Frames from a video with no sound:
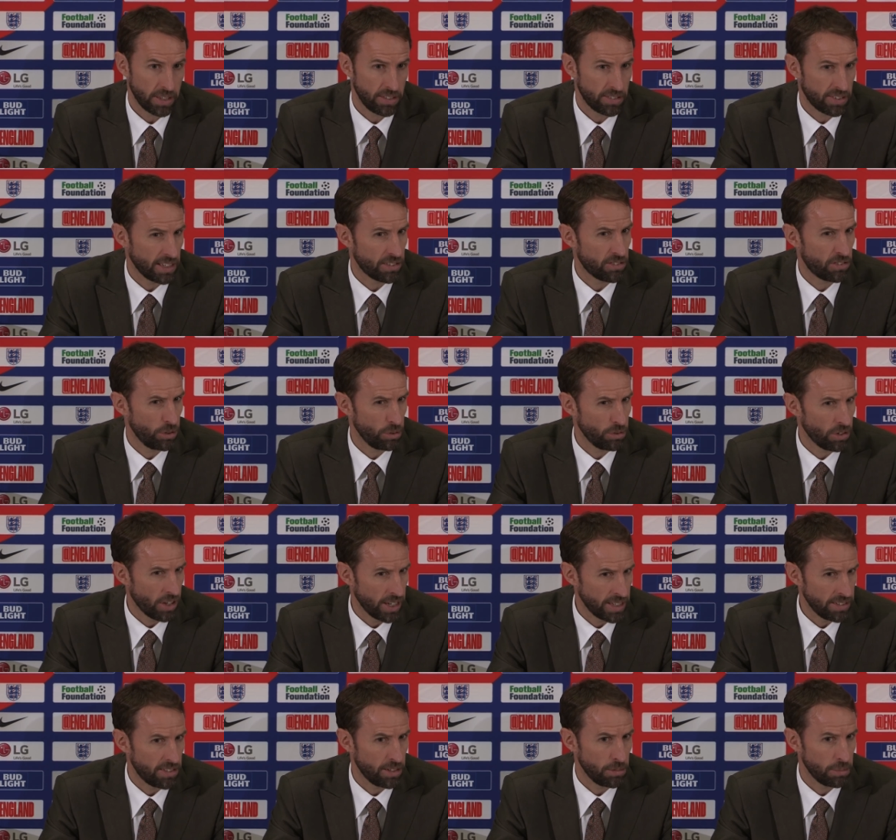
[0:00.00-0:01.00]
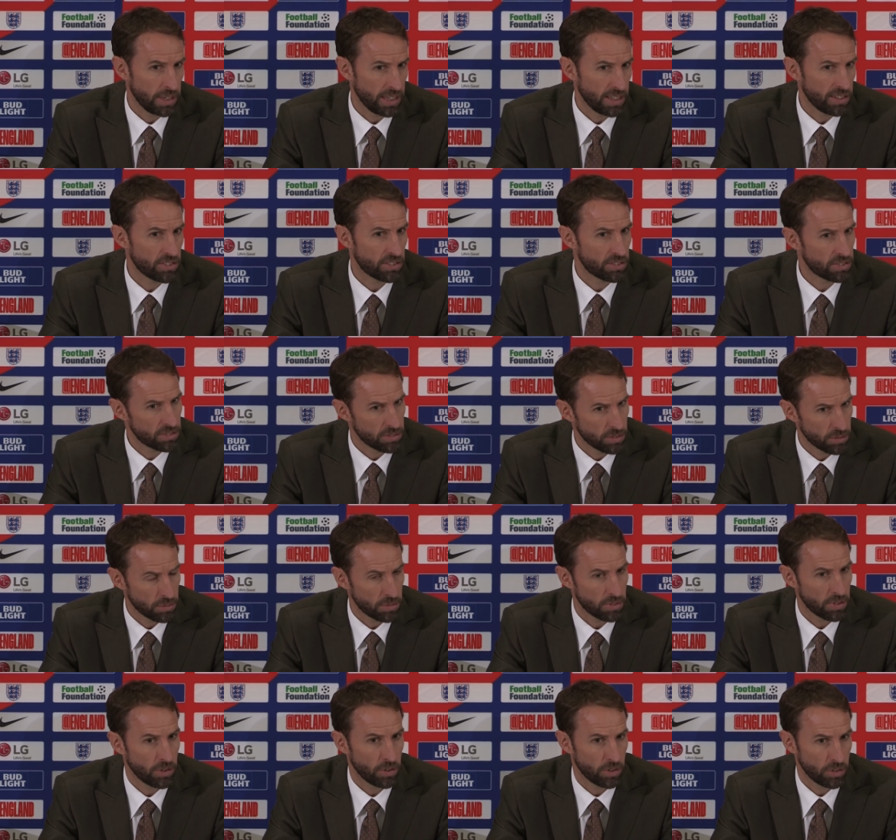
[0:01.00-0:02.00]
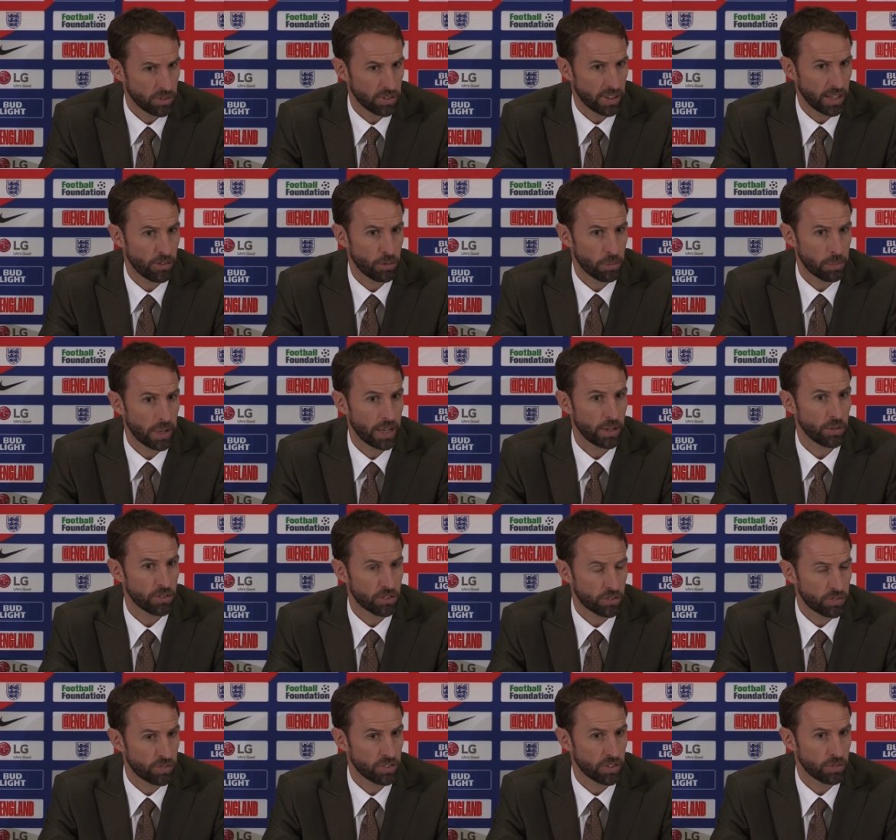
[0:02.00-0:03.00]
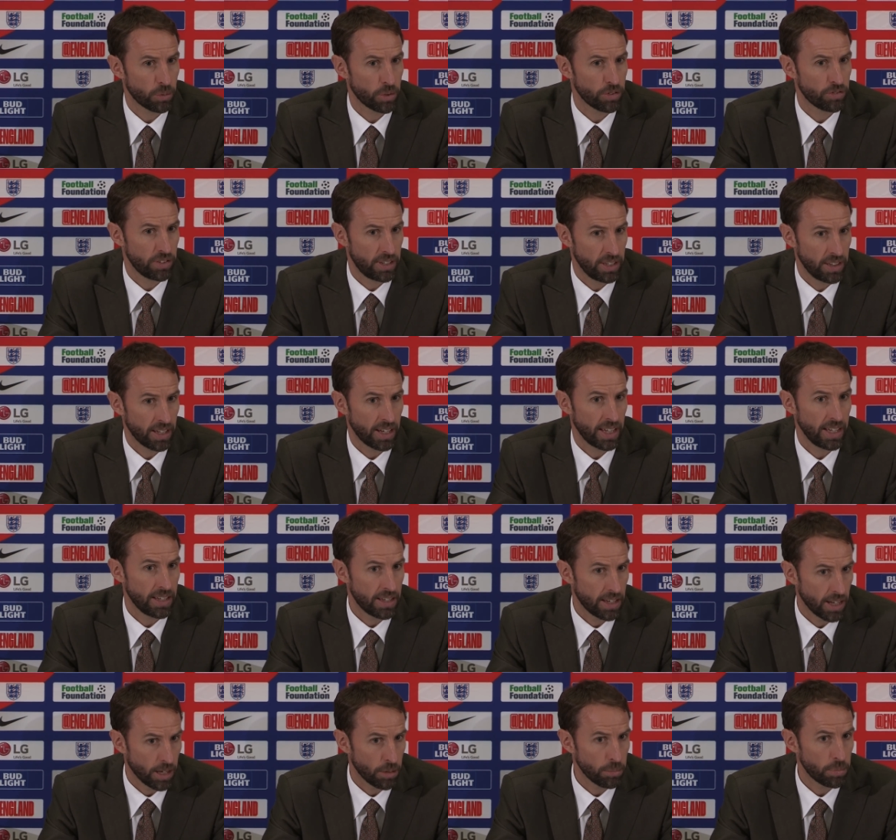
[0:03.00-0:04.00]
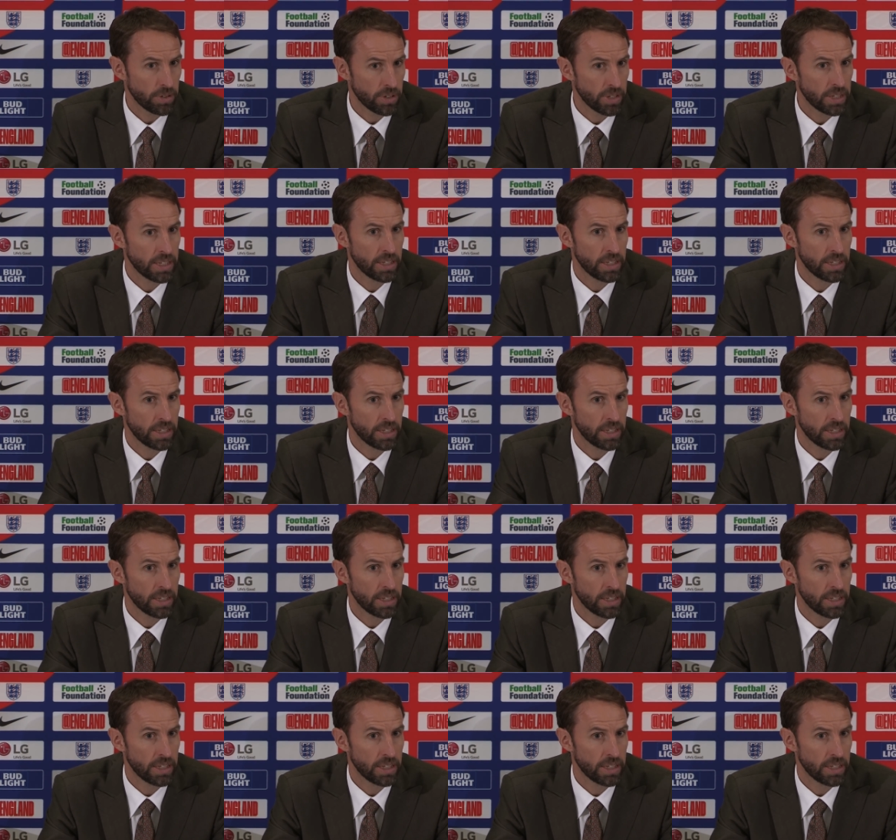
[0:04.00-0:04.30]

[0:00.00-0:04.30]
He's had two 90 minutes or thereabouts for Watford in the League Cup,